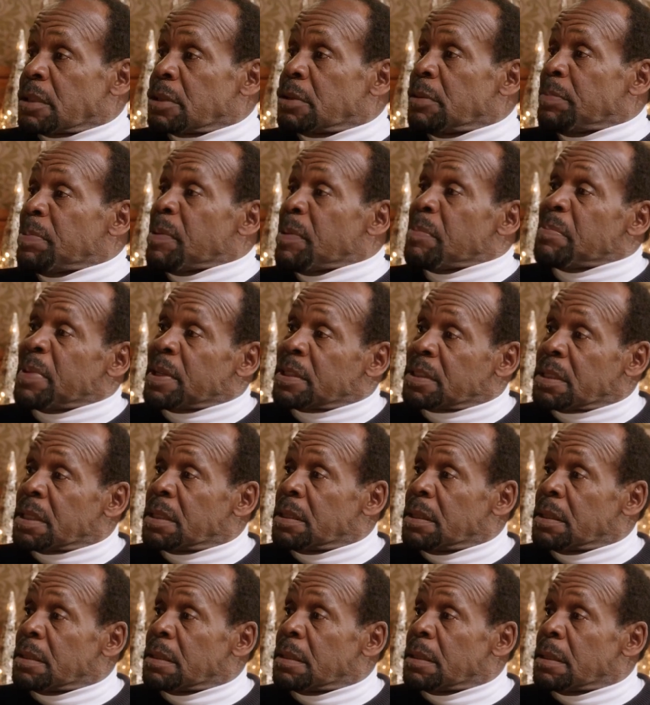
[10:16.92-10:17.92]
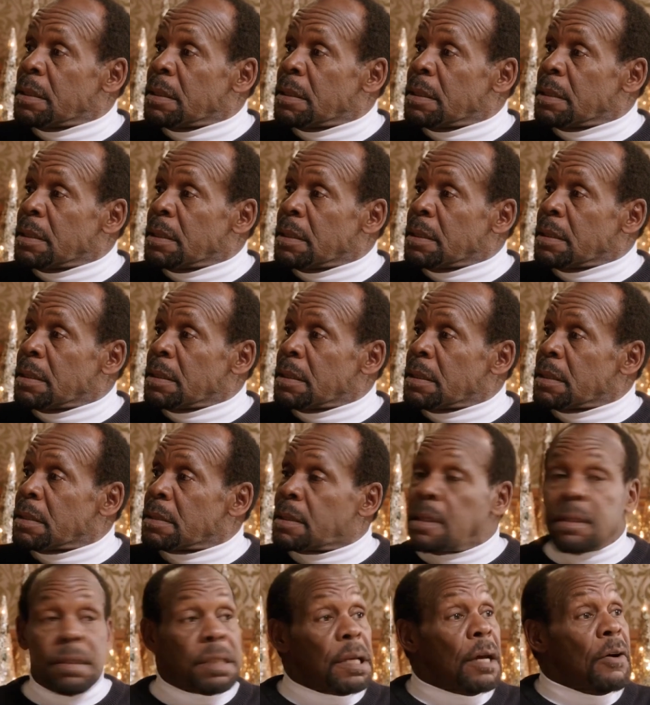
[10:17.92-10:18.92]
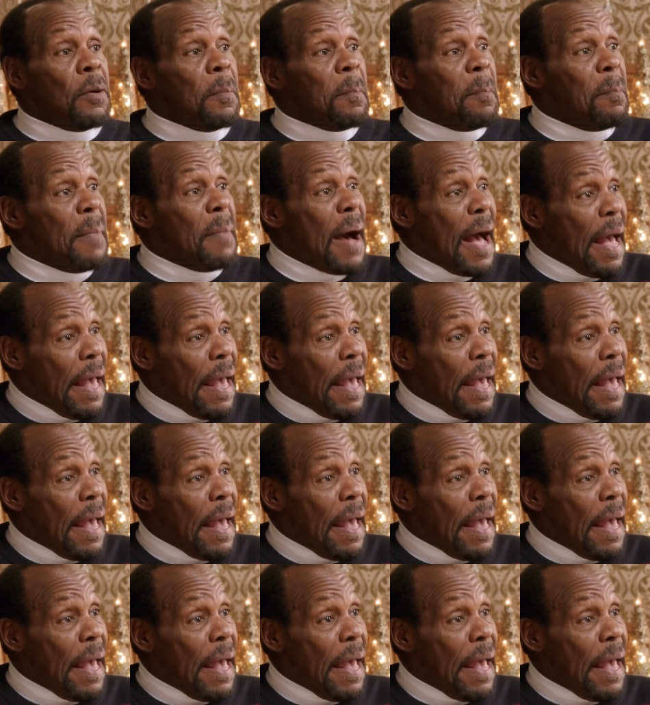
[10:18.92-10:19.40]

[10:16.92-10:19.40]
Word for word: ask you permission to sell my